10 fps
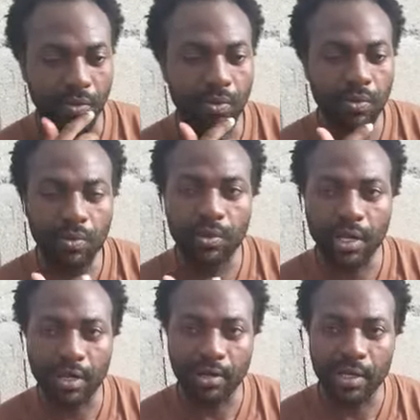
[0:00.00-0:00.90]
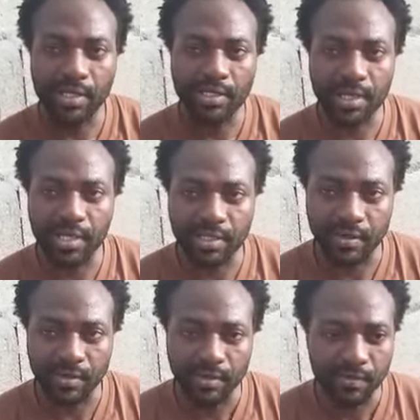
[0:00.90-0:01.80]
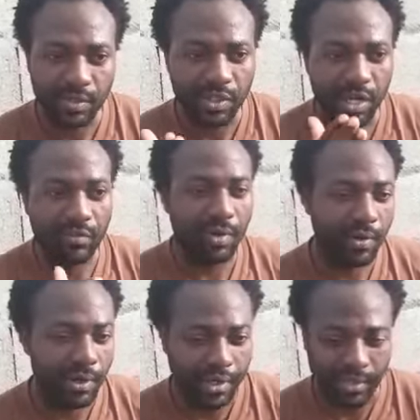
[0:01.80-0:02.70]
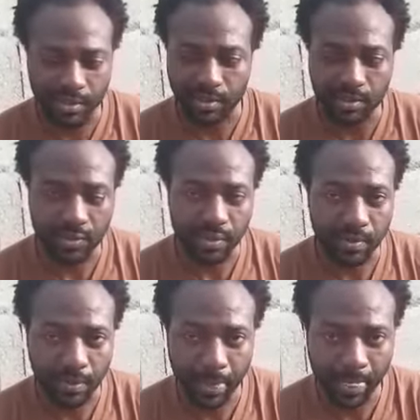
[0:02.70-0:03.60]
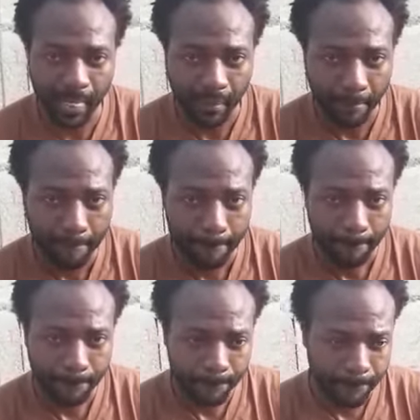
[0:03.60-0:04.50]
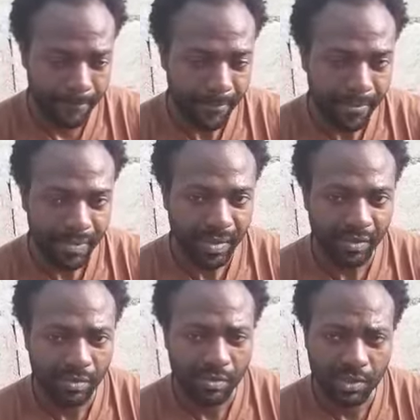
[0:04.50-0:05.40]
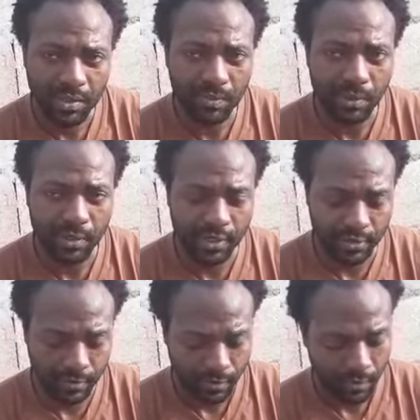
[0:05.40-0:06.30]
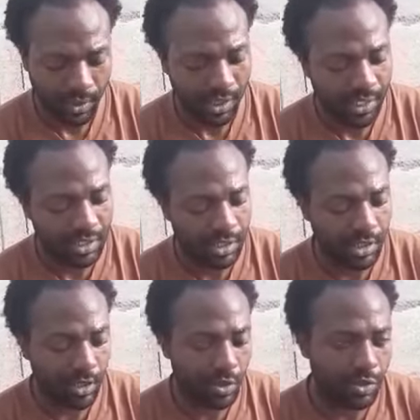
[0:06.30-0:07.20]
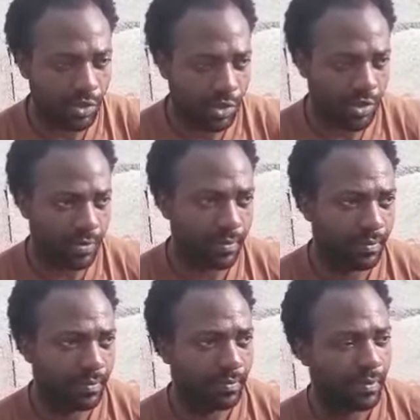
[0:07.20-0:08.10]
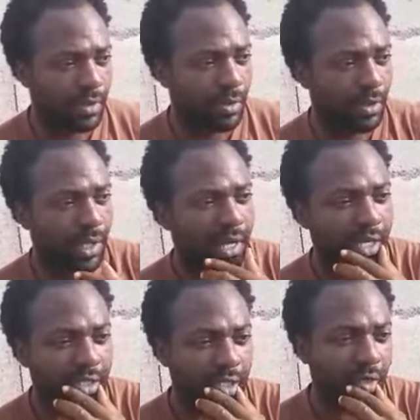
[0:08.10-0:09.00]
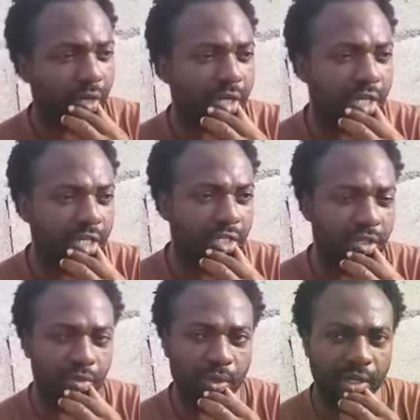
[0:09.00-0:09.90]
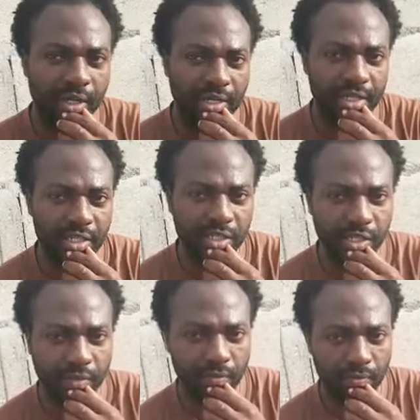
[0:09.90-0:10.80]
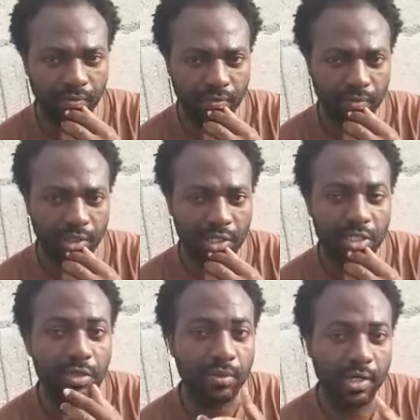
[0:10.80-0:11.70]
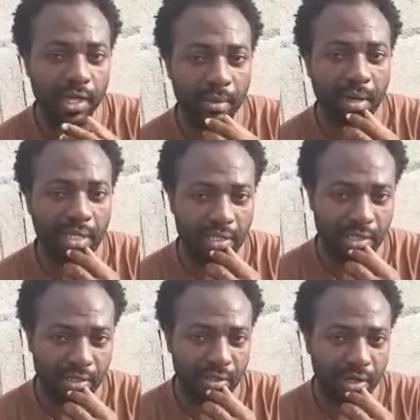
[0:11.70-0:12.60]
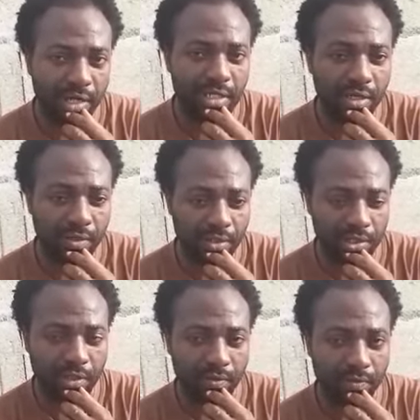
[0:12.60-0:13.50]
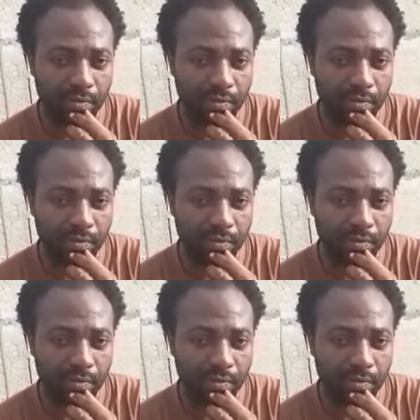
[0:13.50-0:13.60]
Ooh, now got excited for drive go our next country? Hmm? Think about that. We're connecting the countries. We're connecting our nation to another nation. Is it really a bad thing or it's a good thing?